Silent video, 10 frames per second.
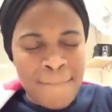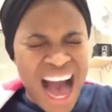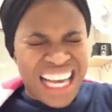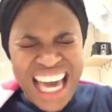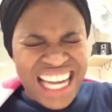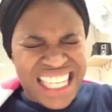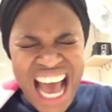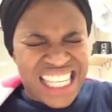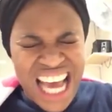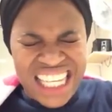
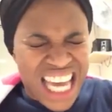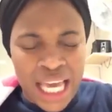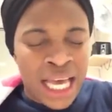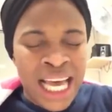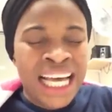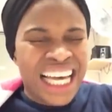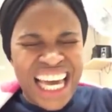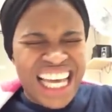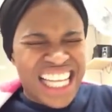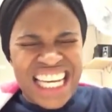
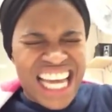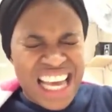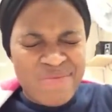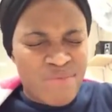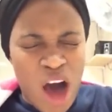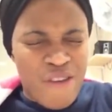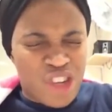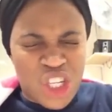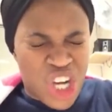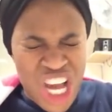In the name
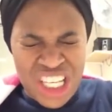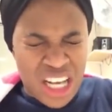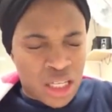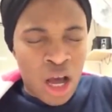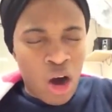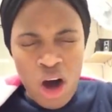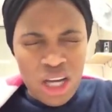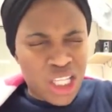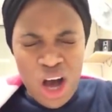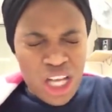of Jesus.
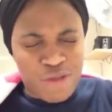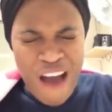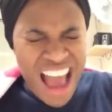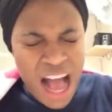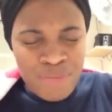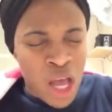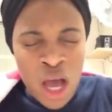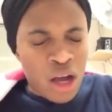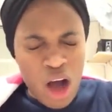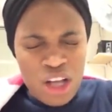Holy Ghost fire.
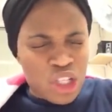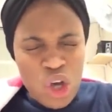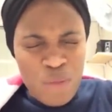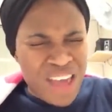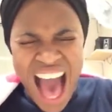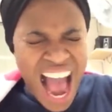Consume the